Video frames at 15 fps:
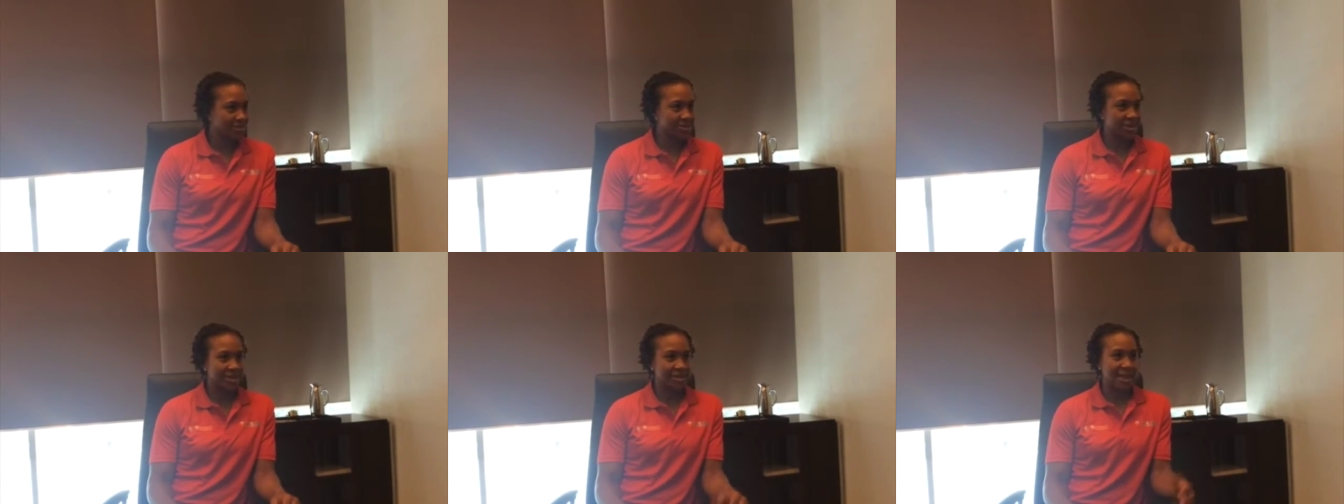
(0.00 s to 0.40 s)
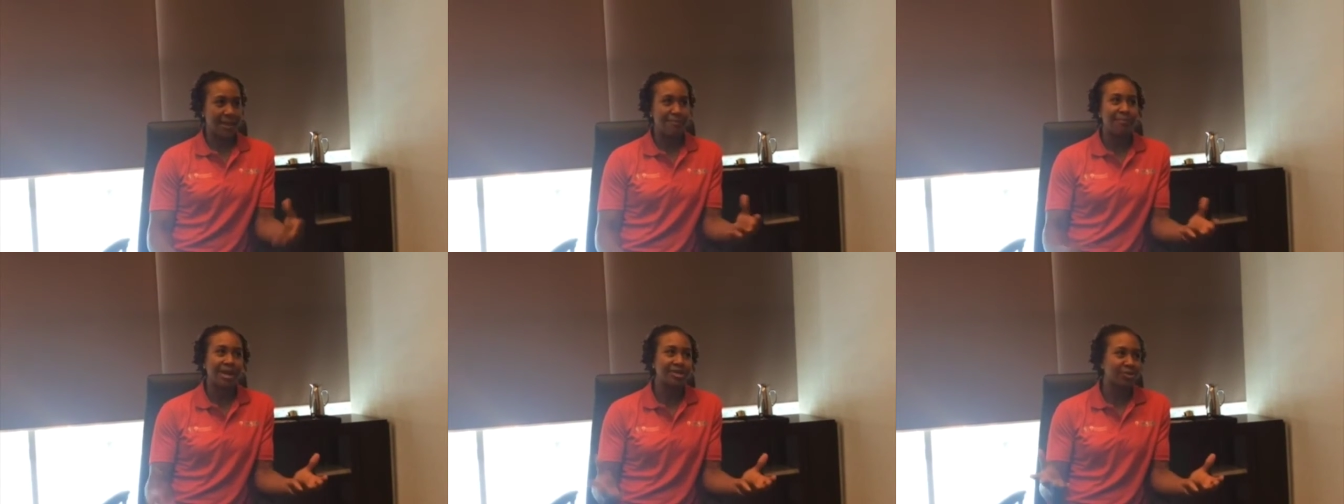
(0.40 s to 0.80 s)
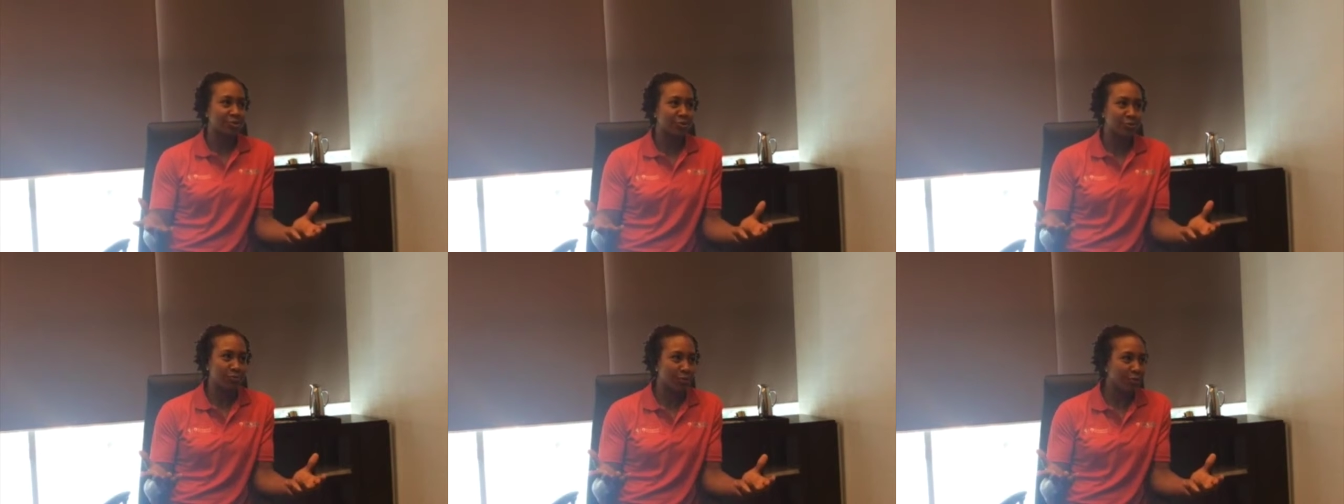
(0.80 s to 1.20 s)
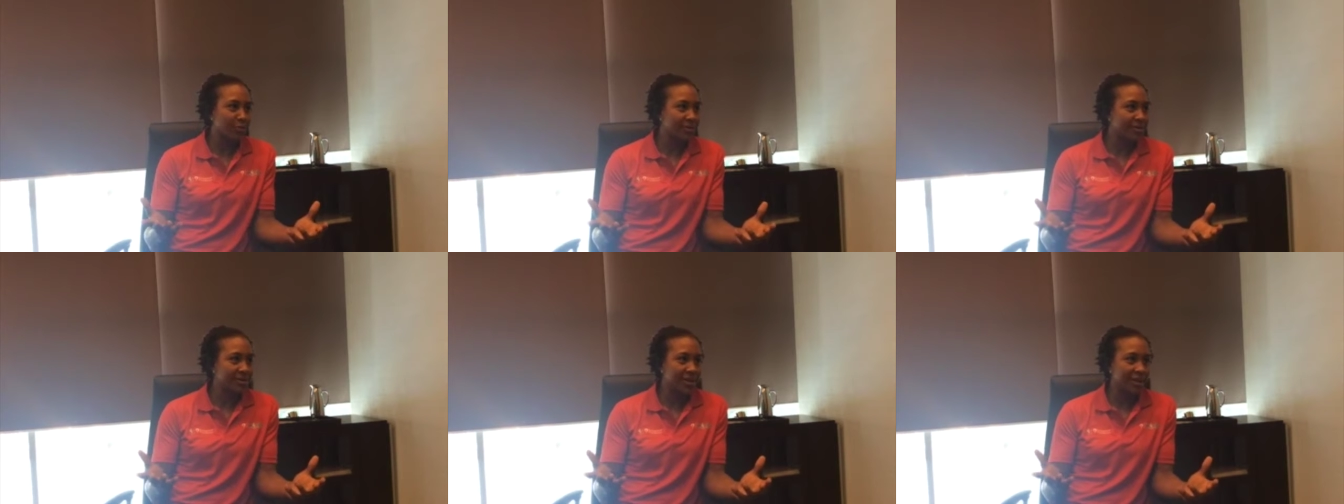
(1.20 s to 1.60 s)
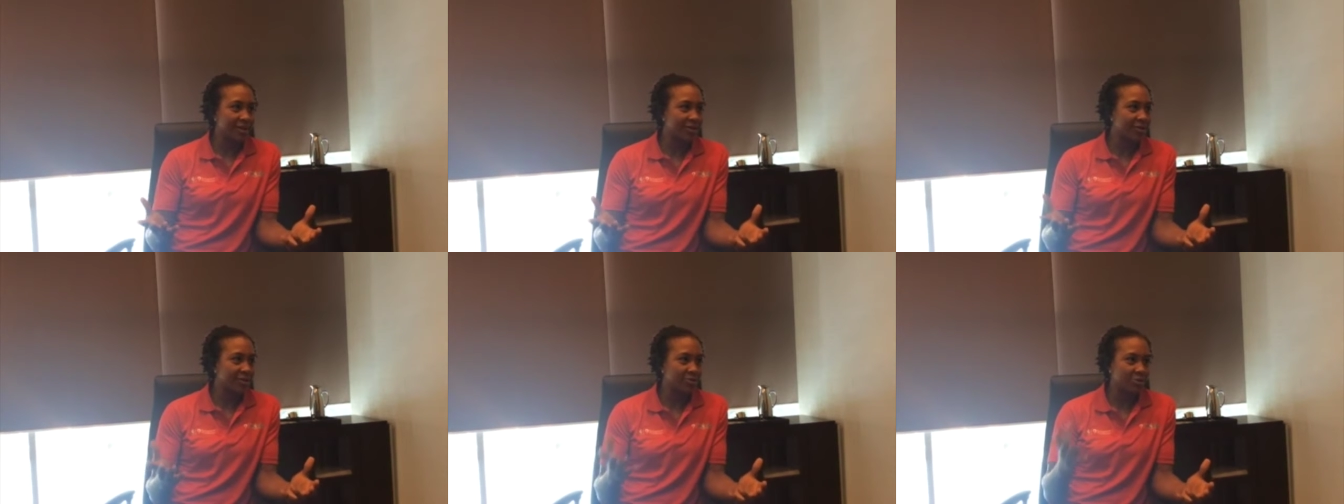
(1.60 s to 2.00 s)
It's like that magical moment
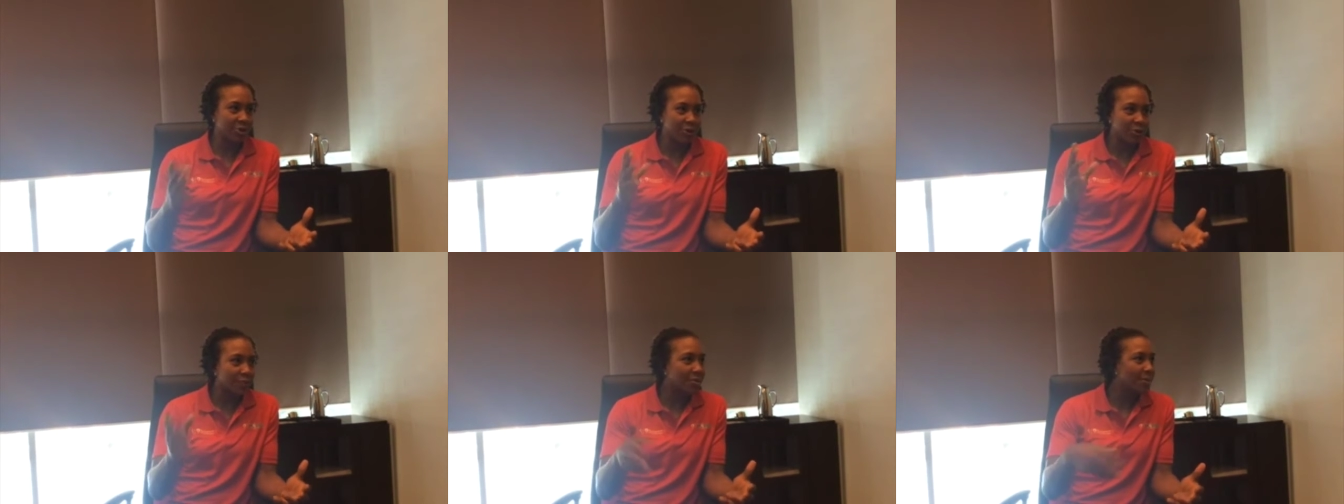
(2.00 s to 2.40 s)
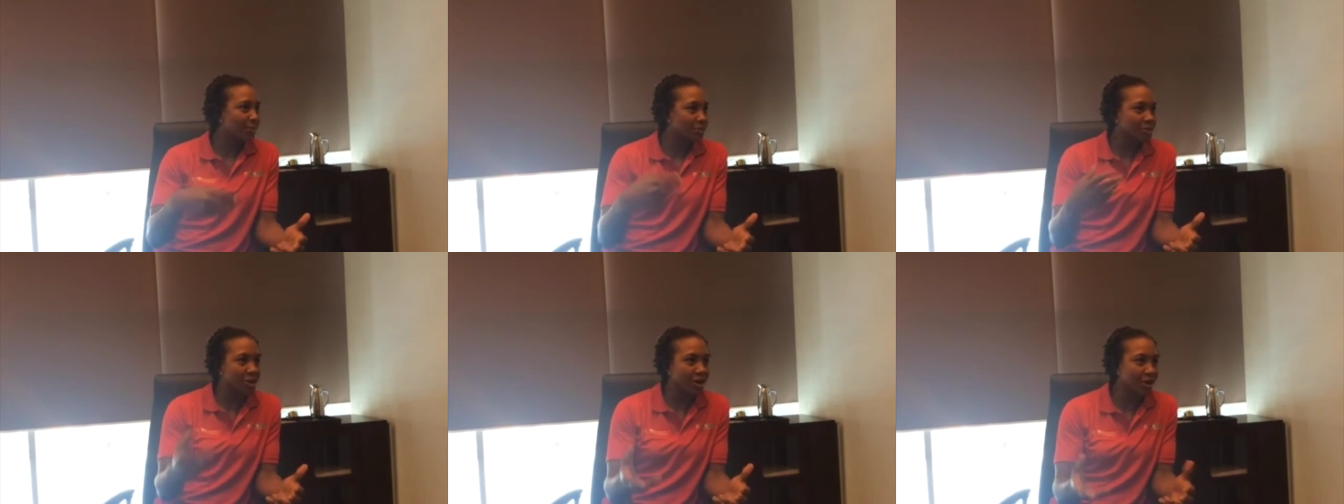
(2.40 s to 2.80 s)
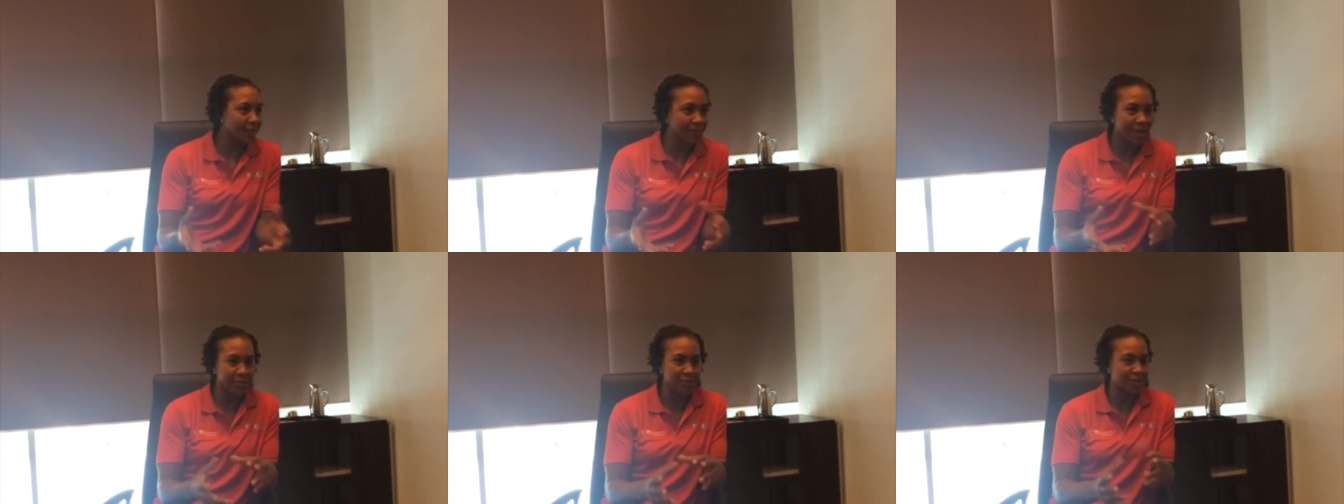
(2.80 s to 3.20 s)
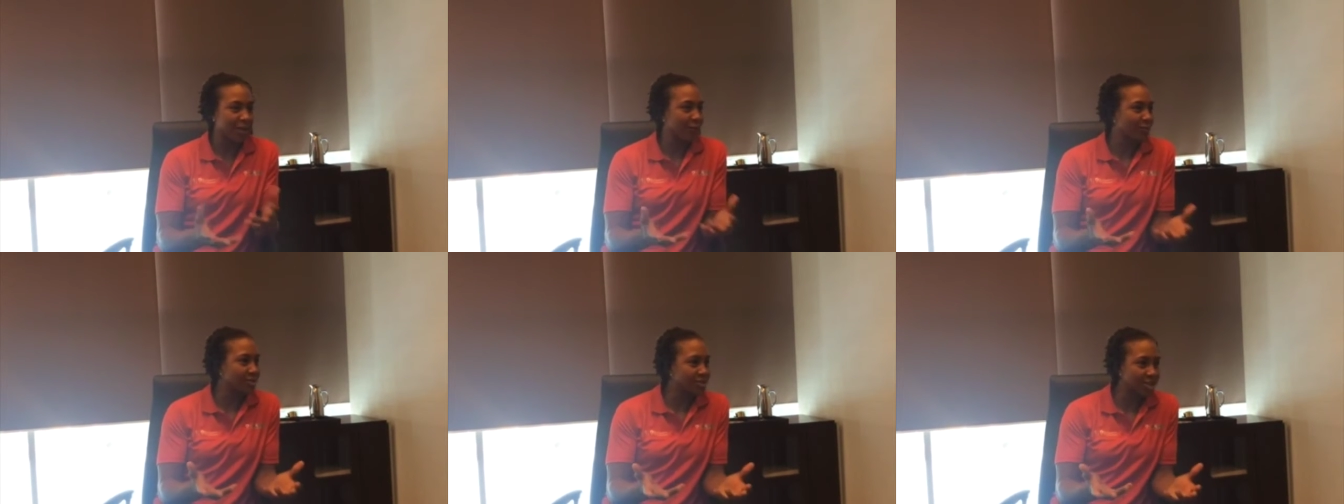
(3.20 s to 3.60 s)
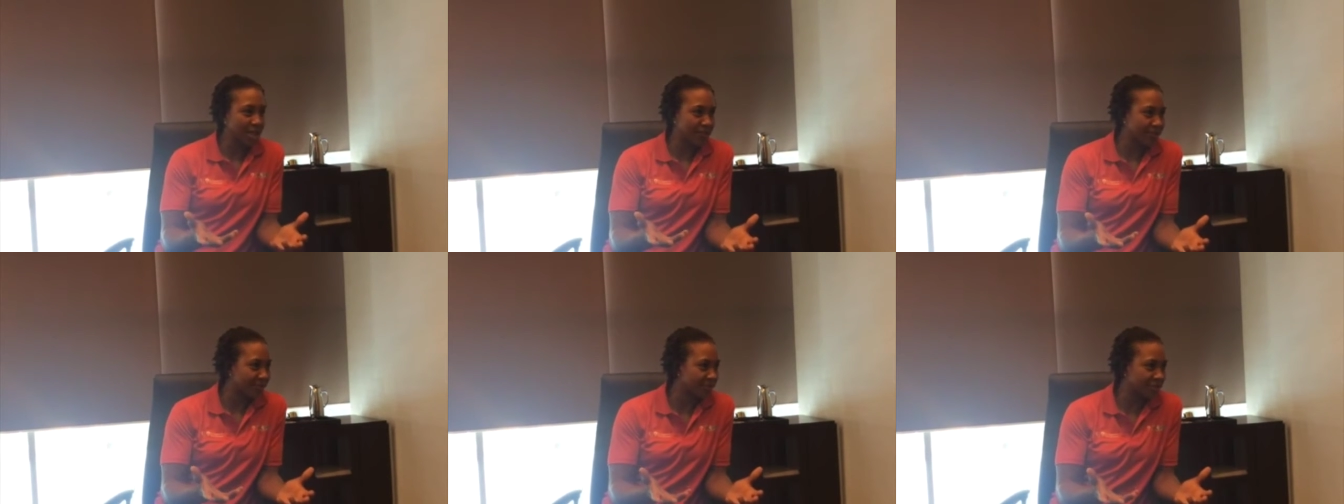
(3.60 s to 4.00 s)
that you hear people talk about when they win
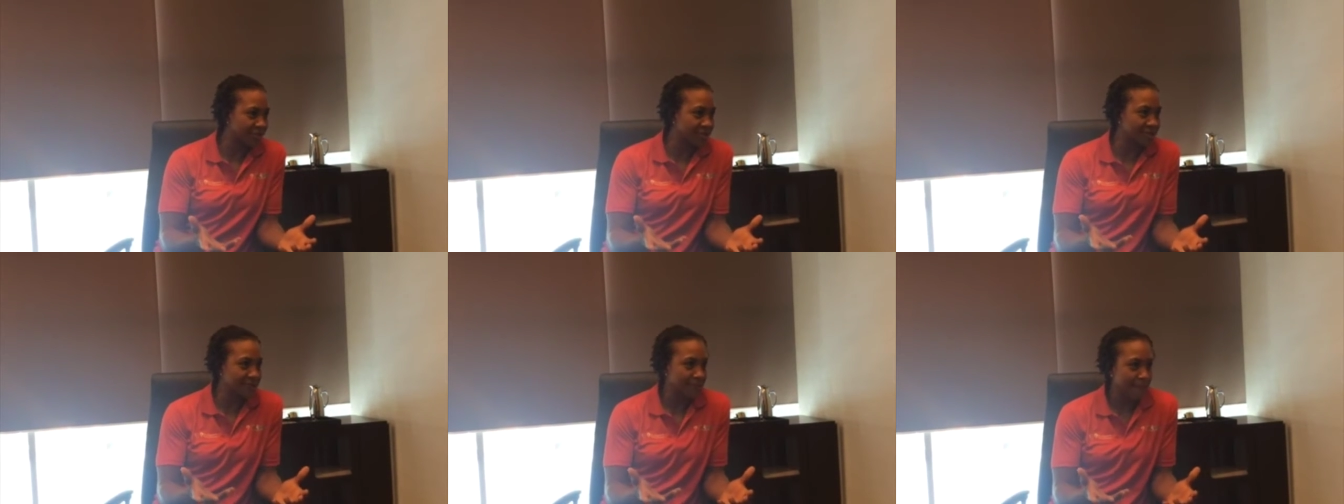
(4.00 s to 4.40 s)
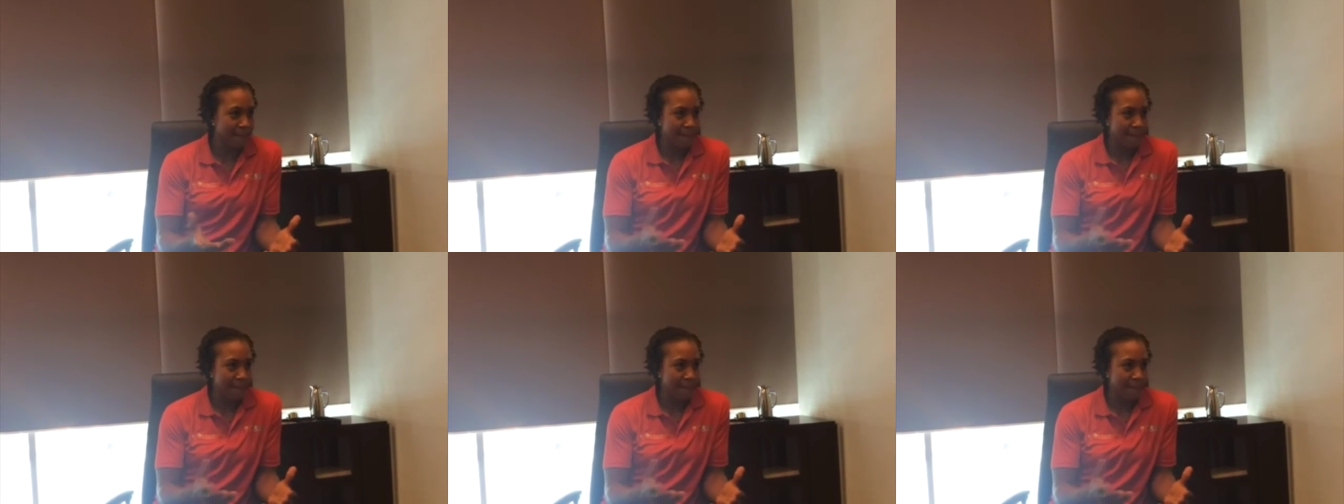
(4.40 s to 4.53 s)
championship.